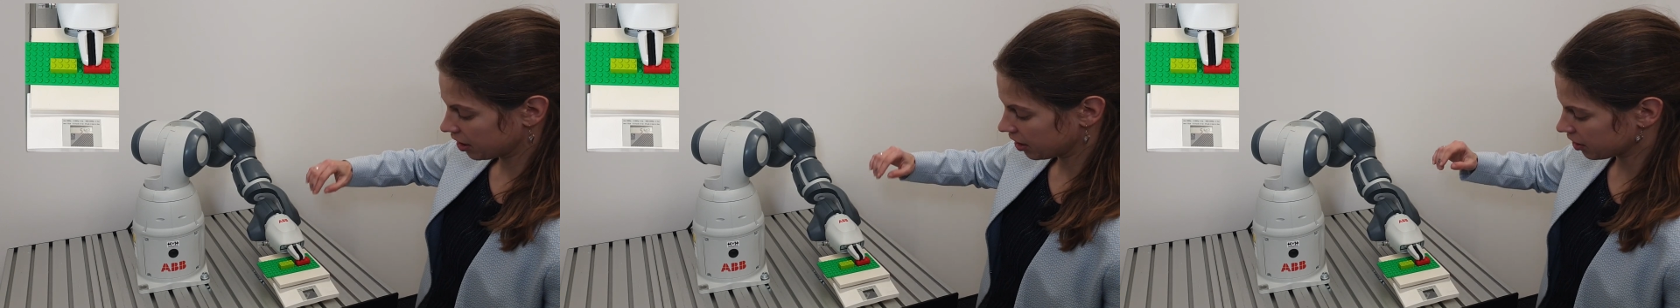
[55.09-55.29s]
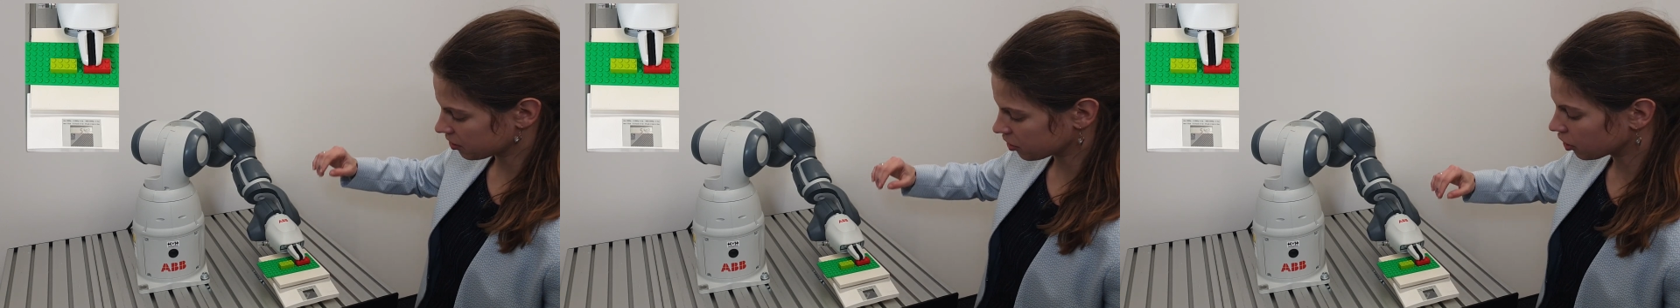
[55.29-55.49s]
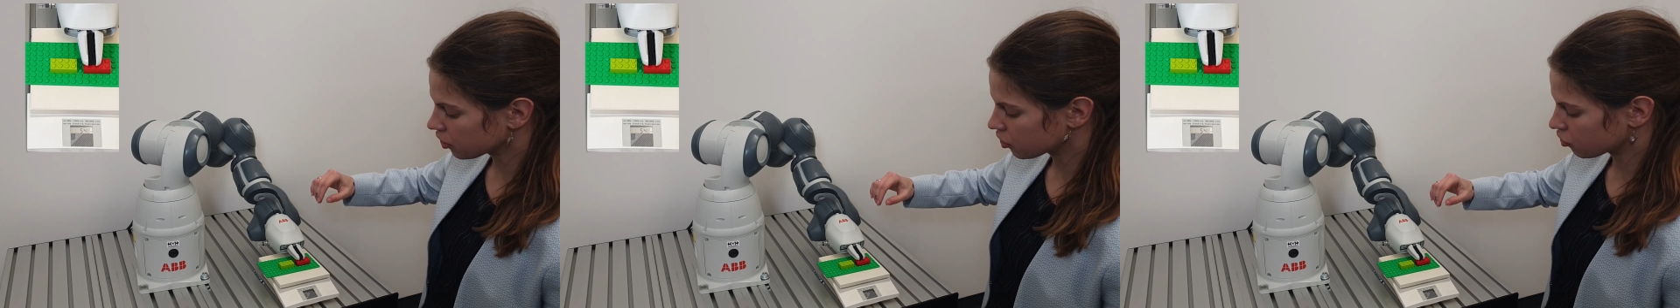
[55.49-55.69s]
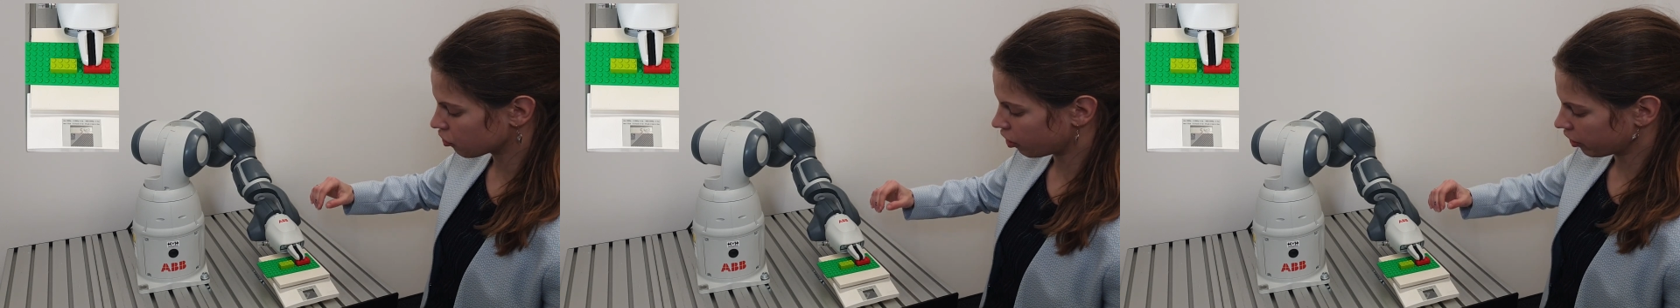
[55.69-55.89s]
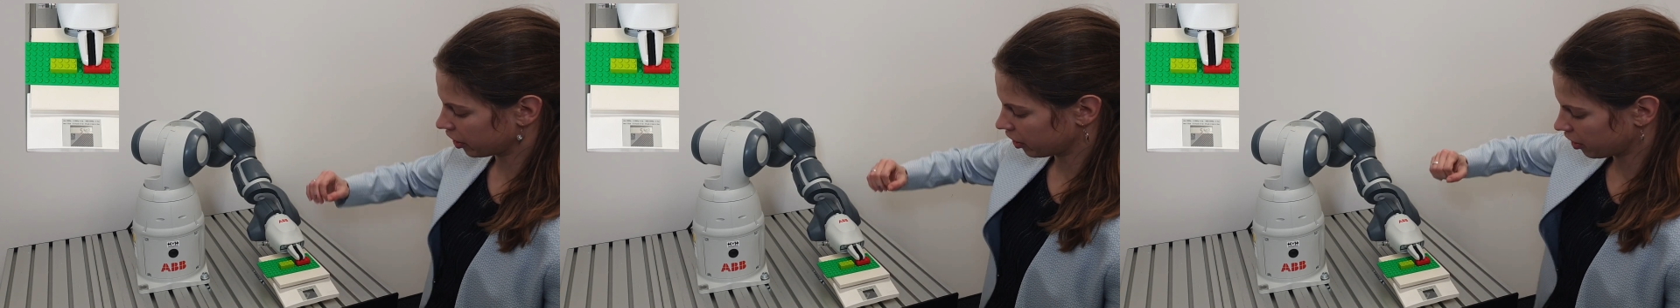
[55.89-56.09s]
is not
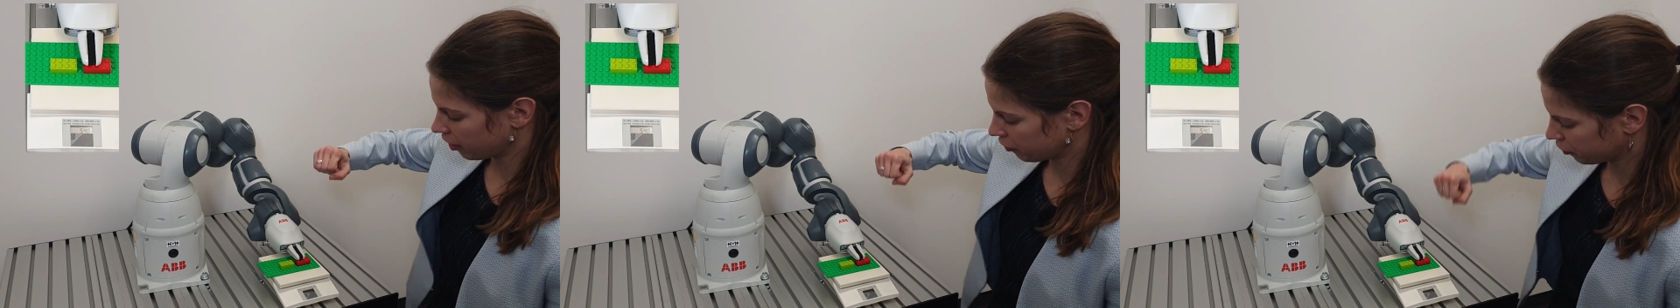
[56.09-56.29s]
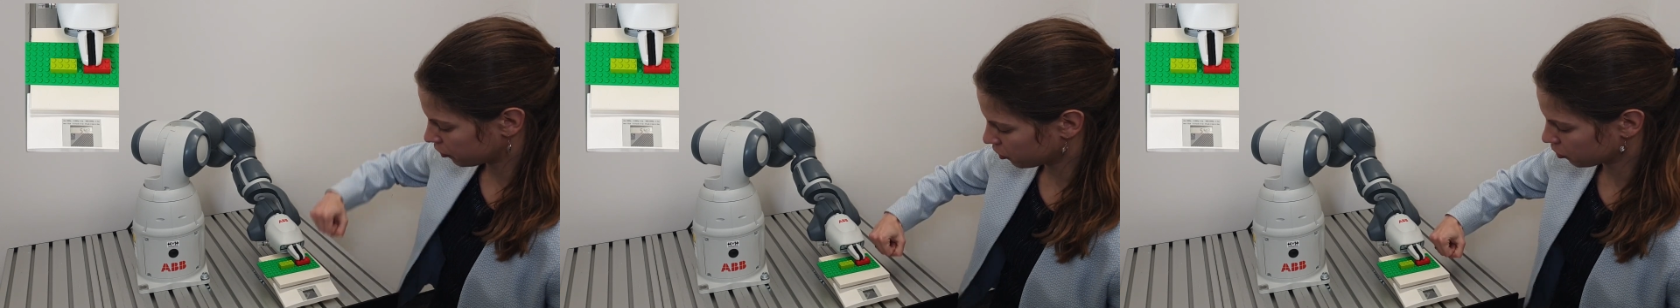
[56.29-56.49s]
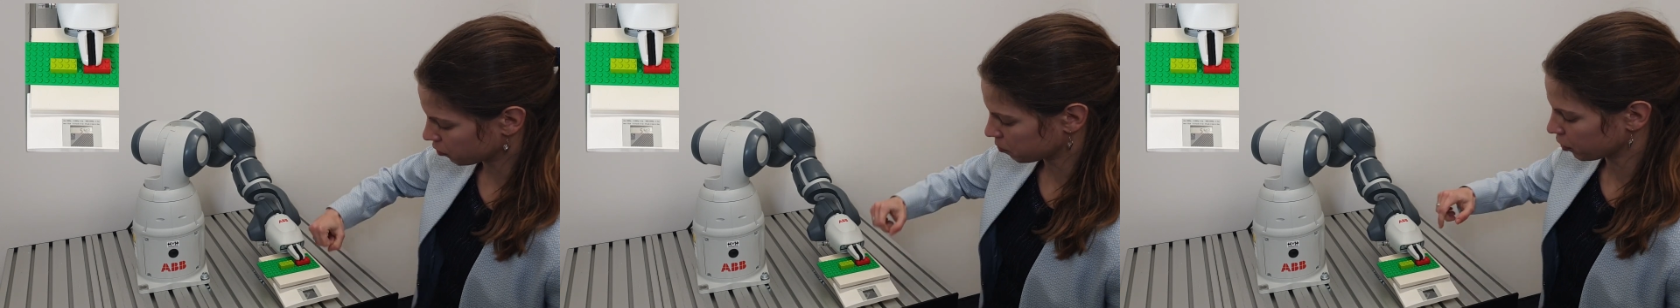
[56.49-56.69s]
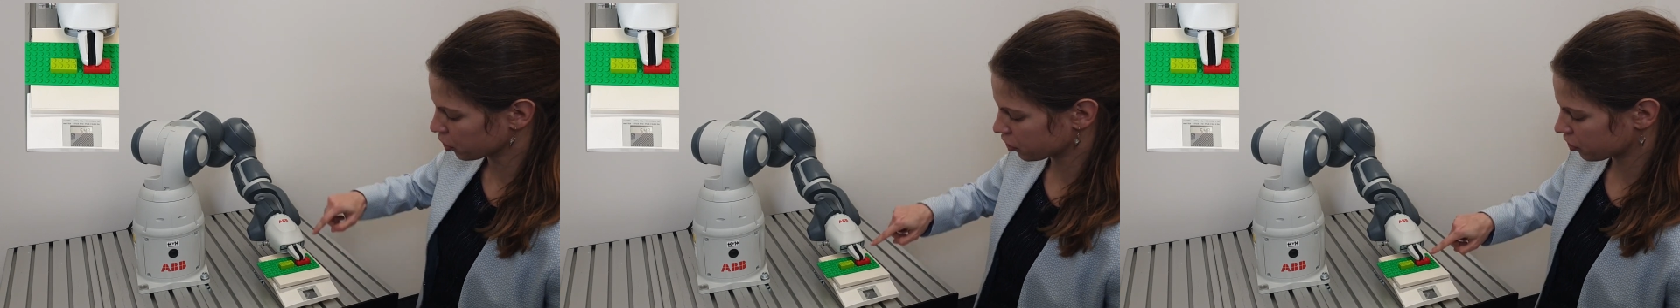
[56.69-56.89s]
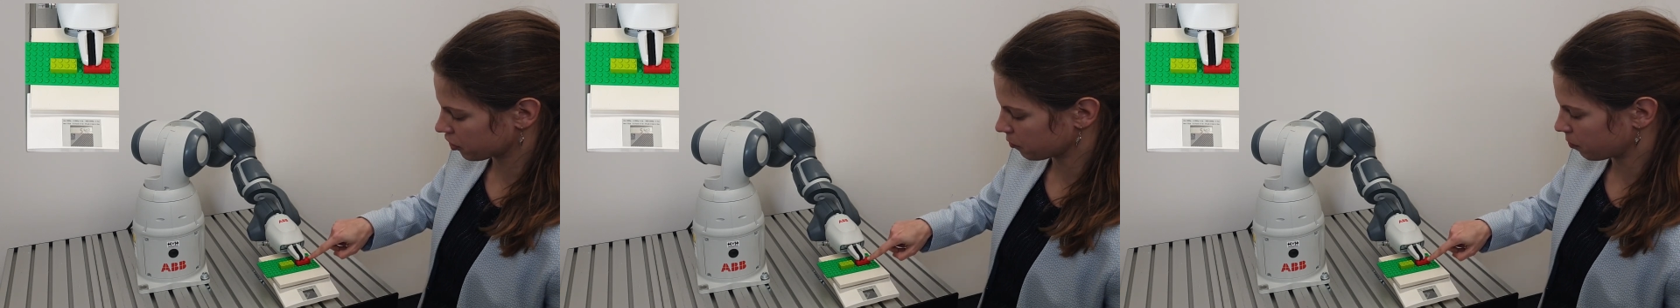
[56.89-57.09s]
strong enough to
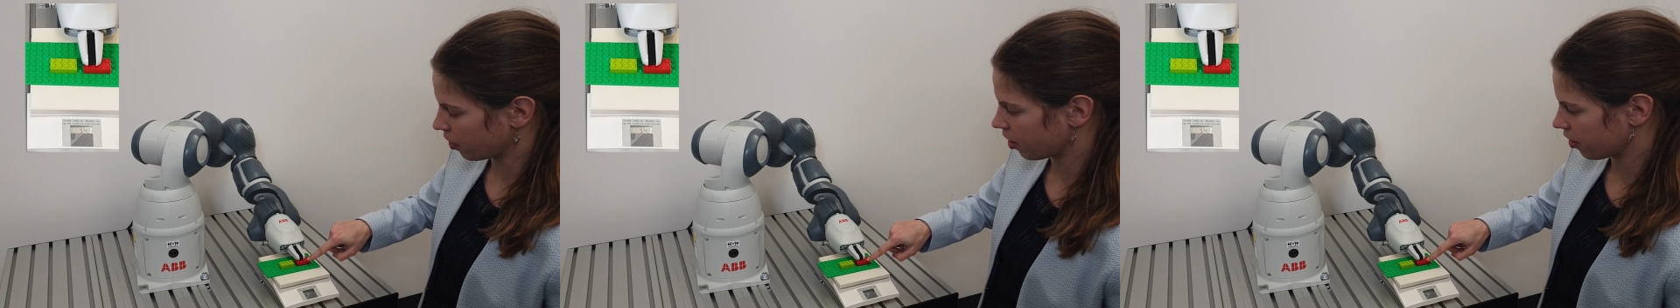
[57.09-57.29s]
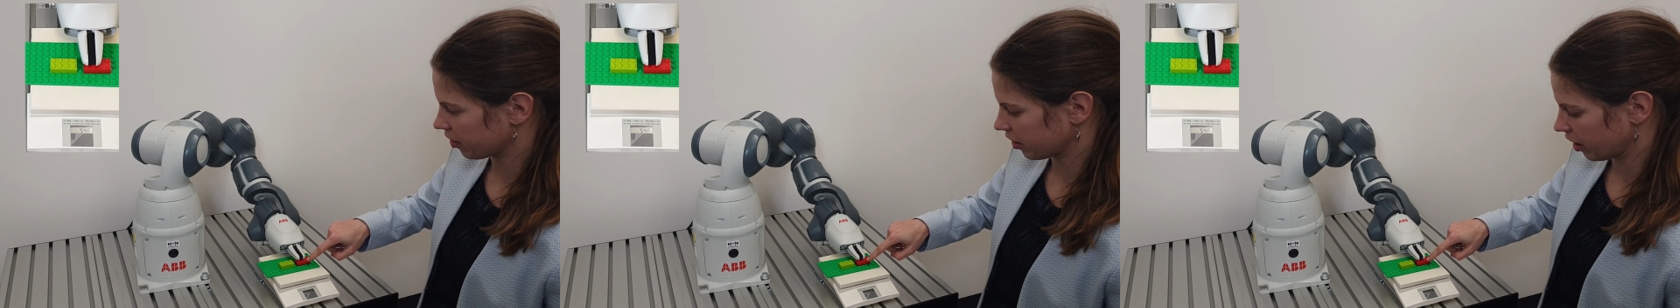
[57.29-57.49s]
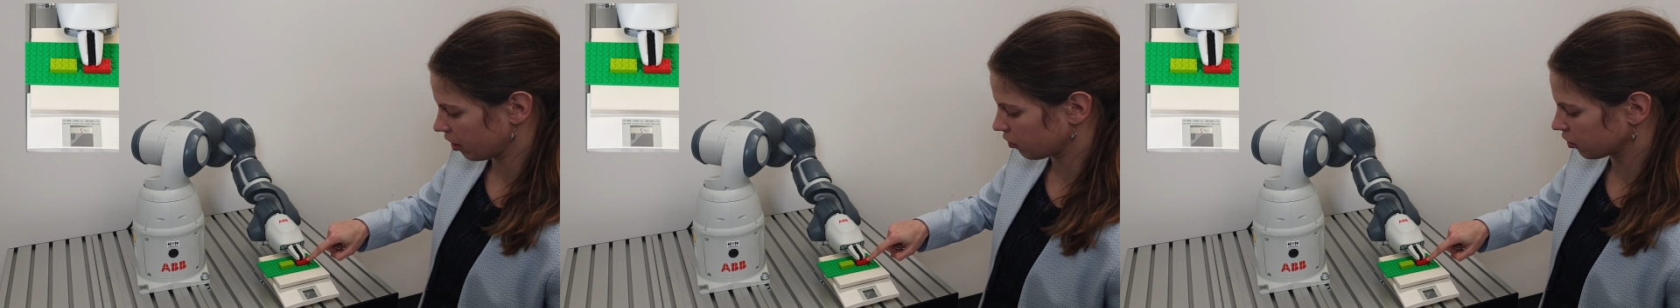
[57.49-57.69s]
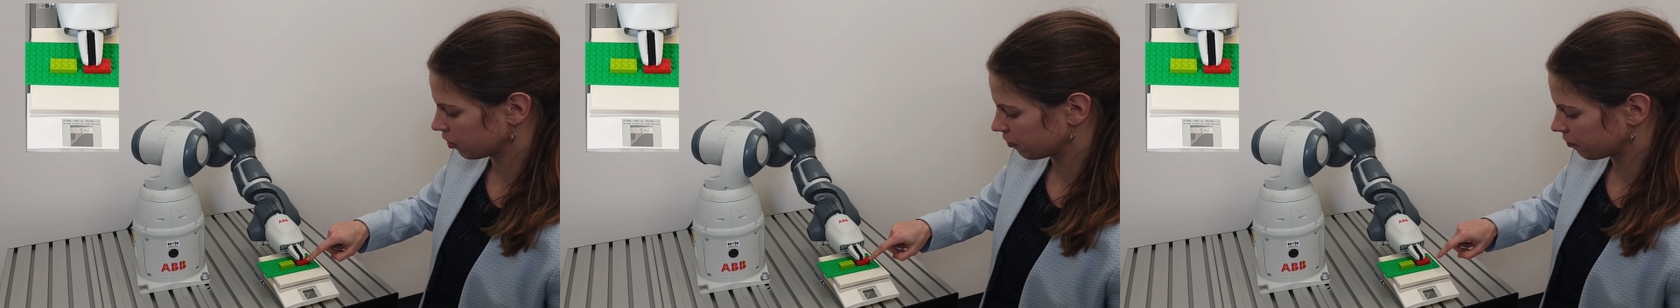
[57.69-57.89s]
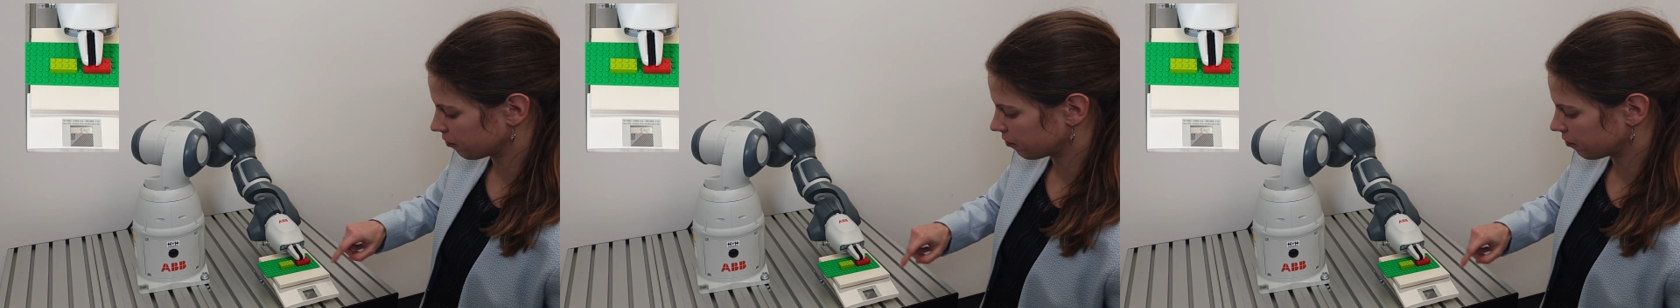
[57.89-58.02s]
push the part down.